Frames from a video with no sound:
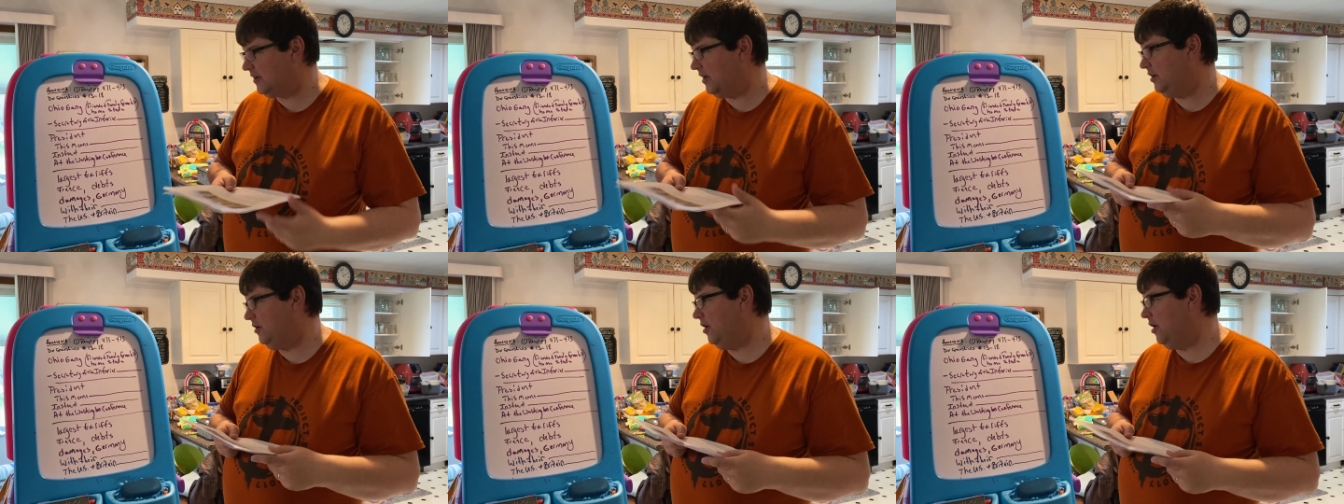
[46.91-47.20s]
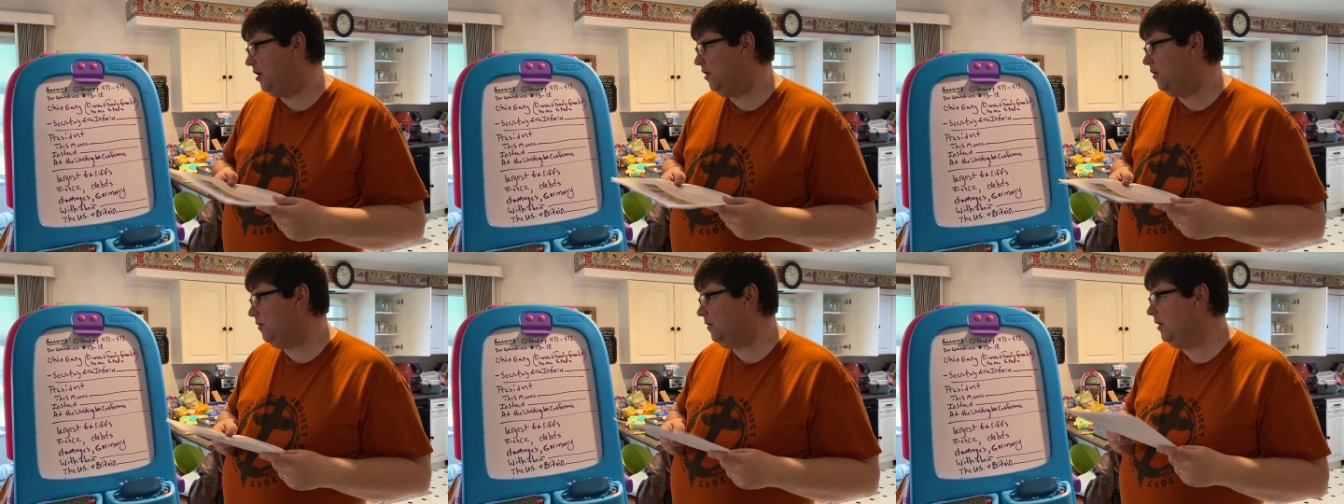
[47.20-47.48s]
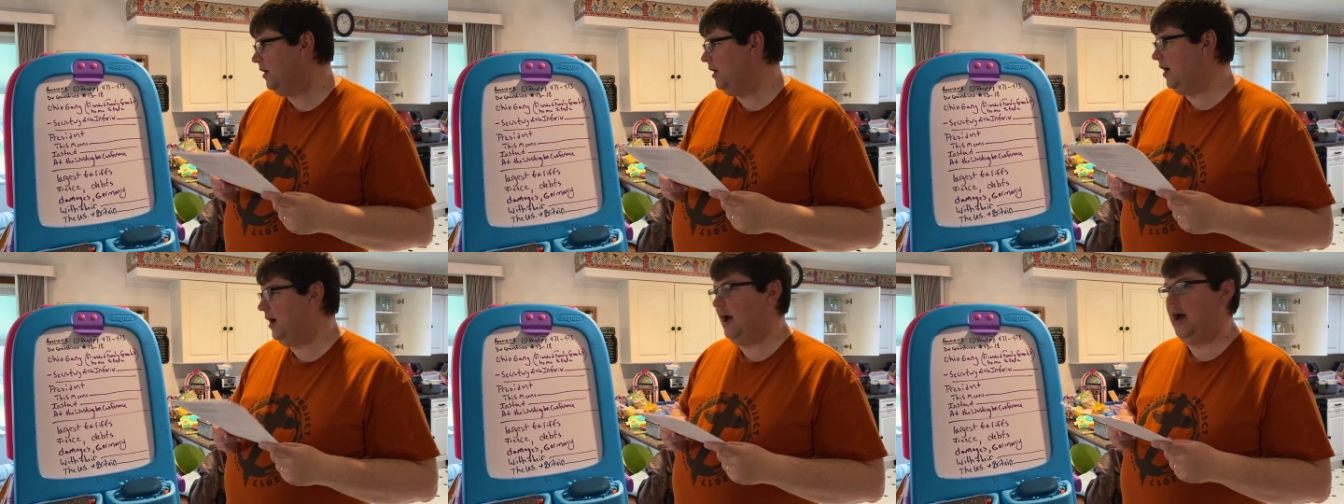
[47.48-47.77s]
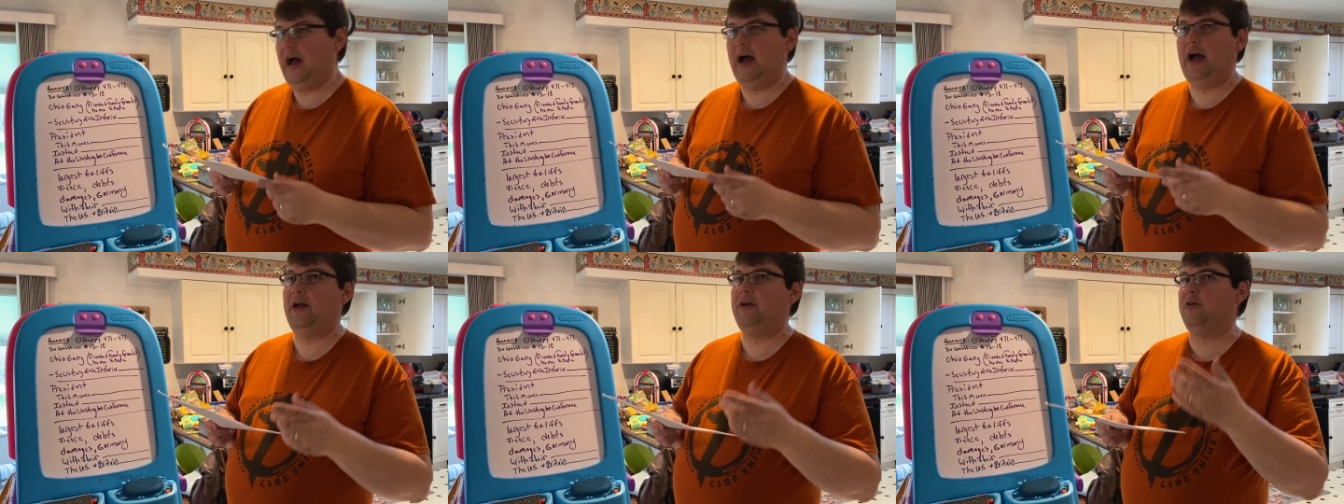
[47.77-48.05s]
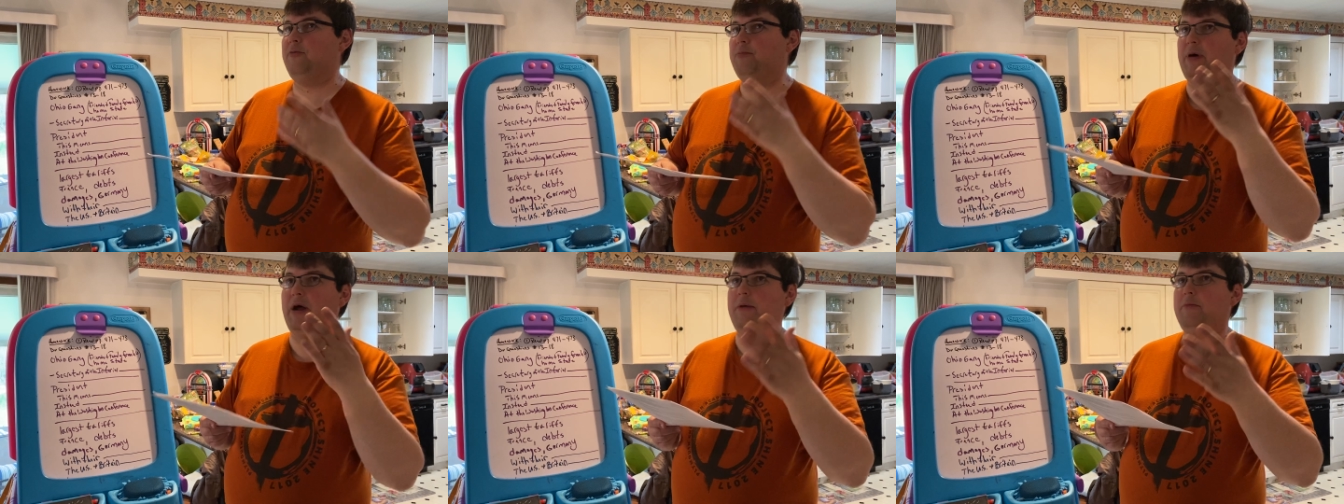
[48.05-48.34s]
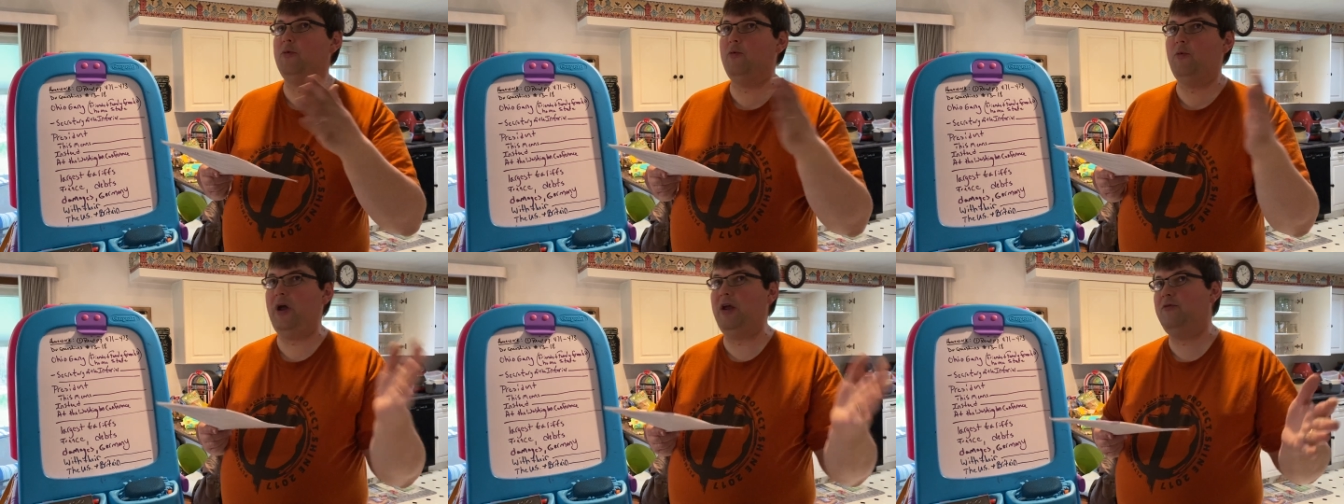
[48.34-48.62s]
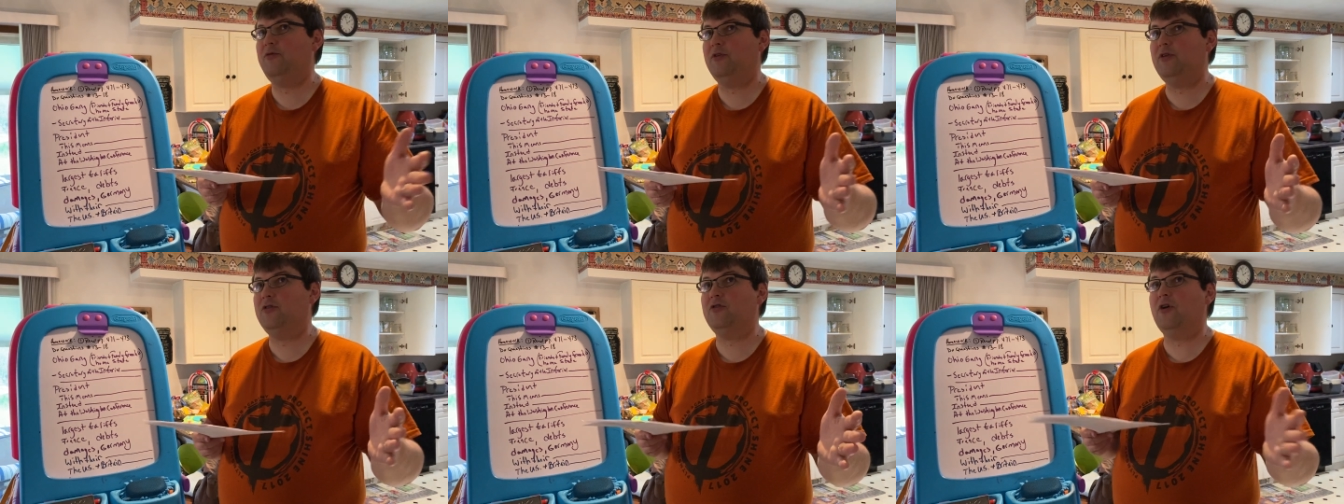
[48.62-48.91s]
I know you've probably been waiting
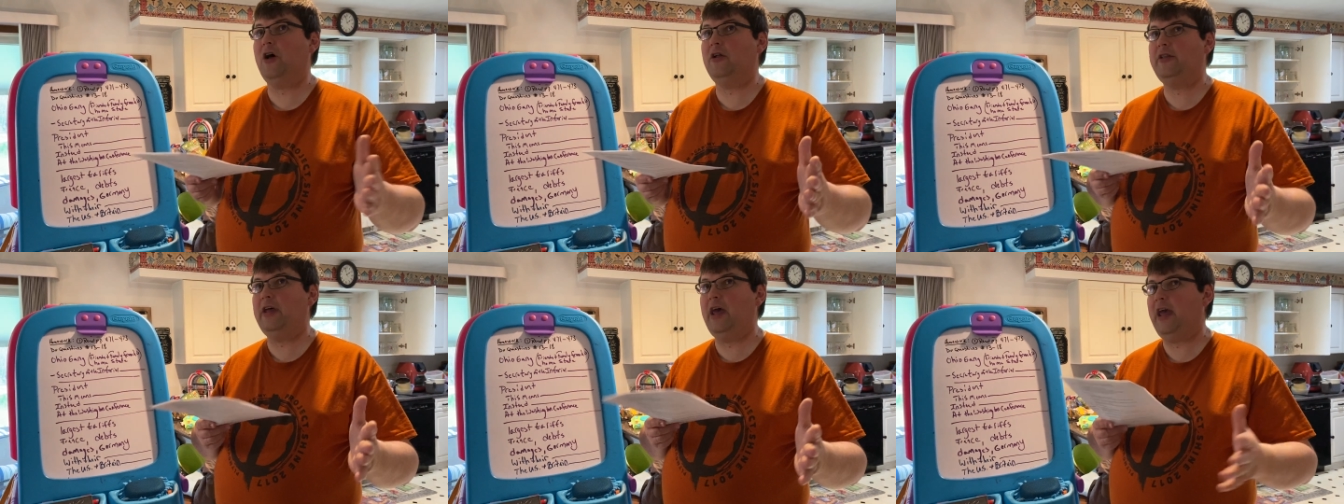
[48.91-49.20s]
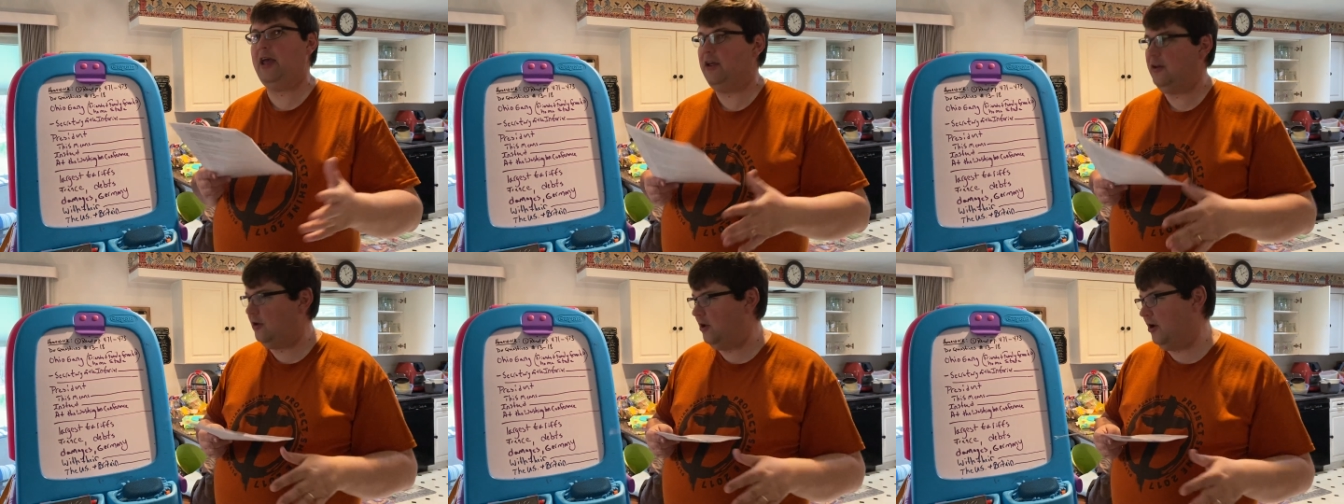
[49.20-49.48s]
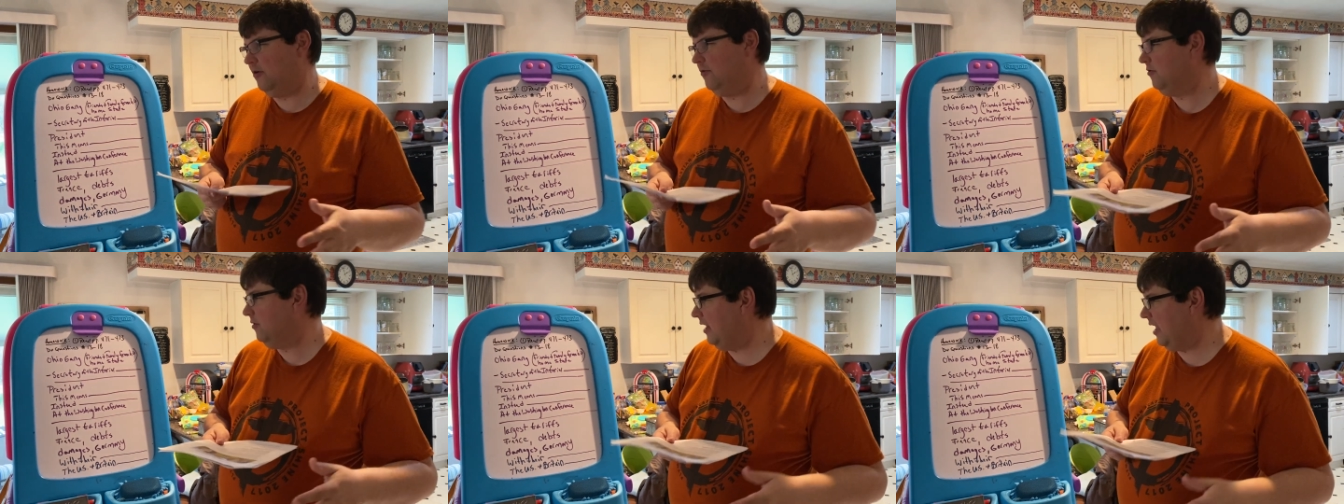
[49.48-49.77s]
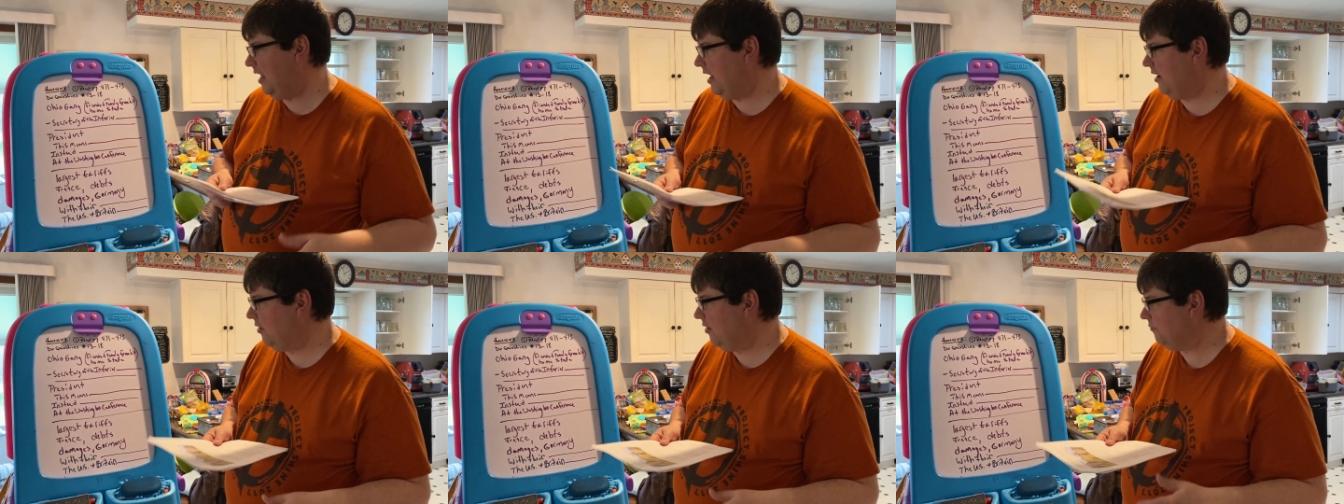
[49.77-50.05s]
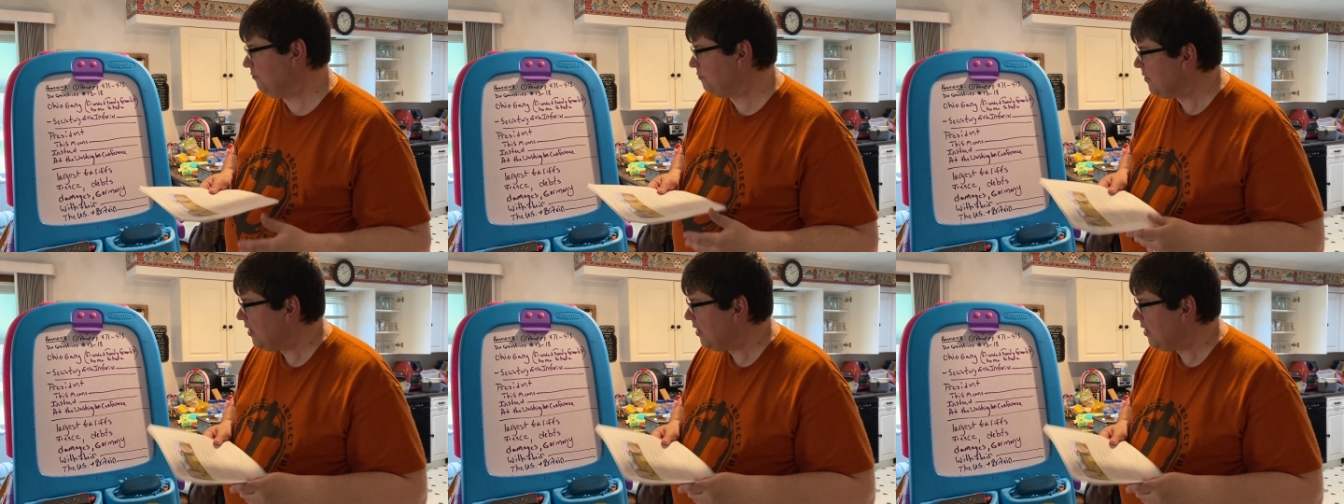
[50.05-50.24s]
for this all day. No, I know.